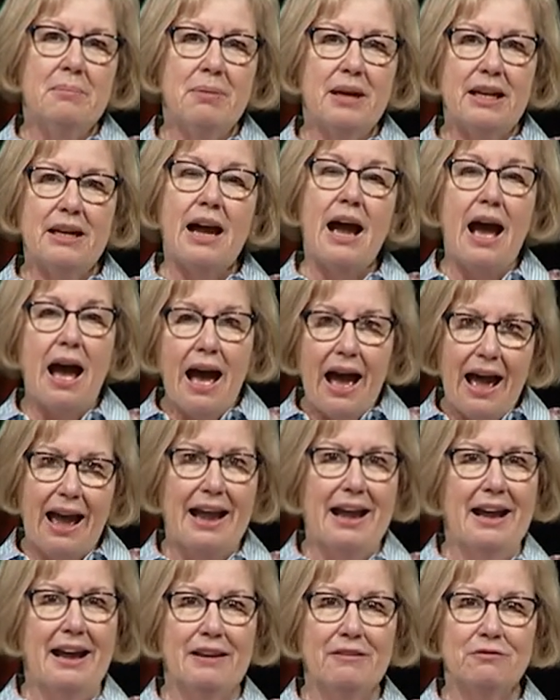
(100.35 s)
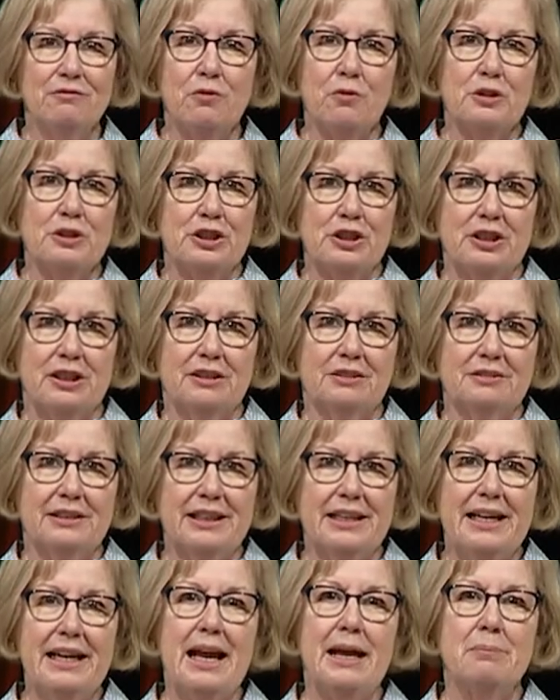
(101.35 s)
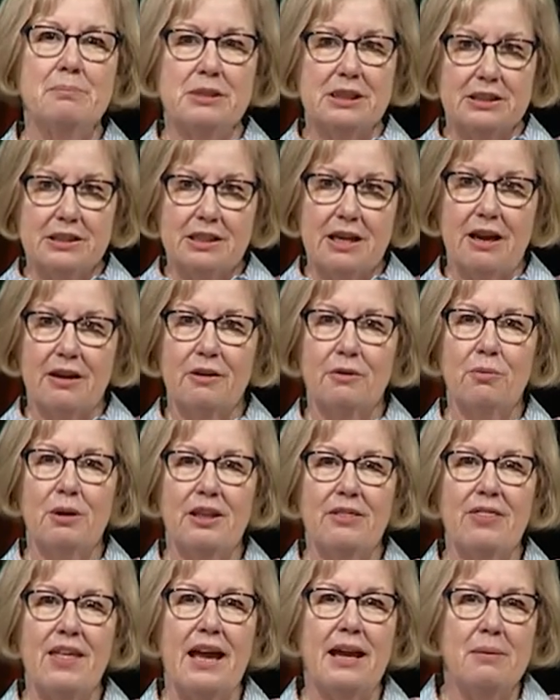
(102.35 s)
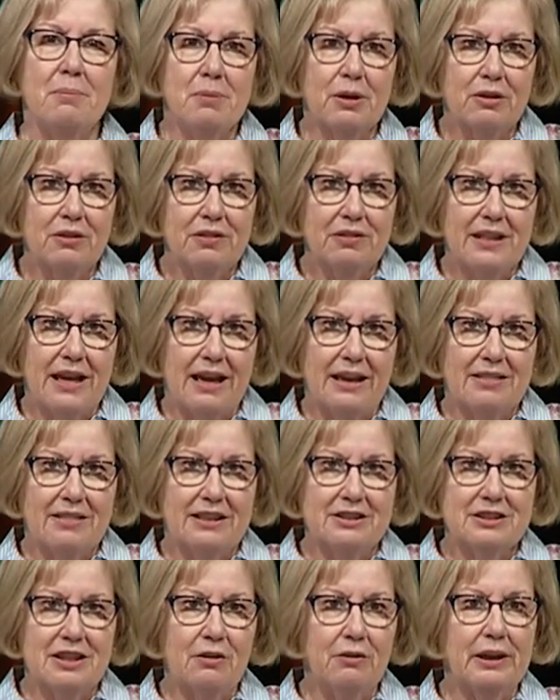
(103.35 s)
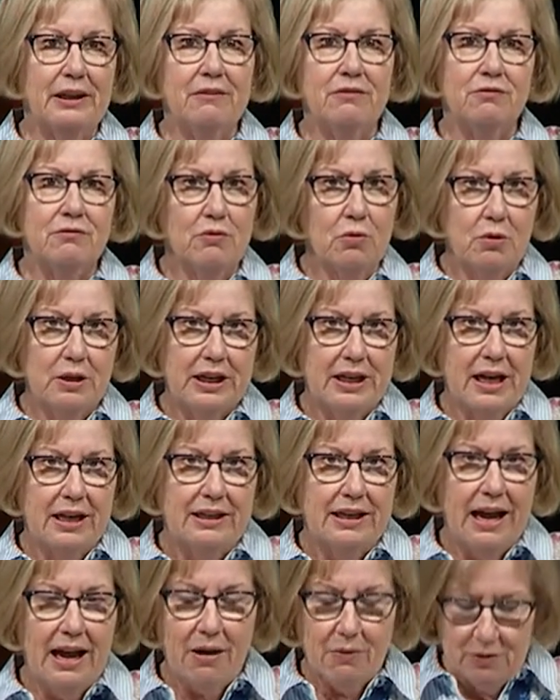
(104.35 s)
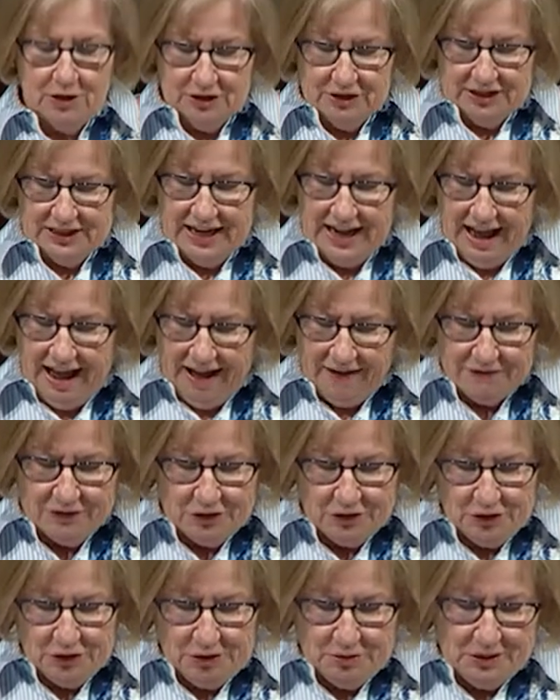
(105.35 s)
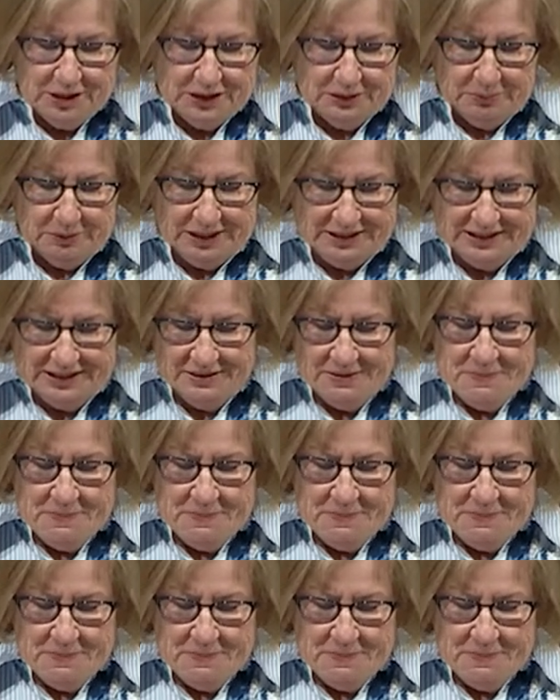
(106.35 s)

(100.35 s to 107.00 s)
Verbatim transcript: but I, unfortunately, am stuck with a birthday that's only 48 hours after Christmas.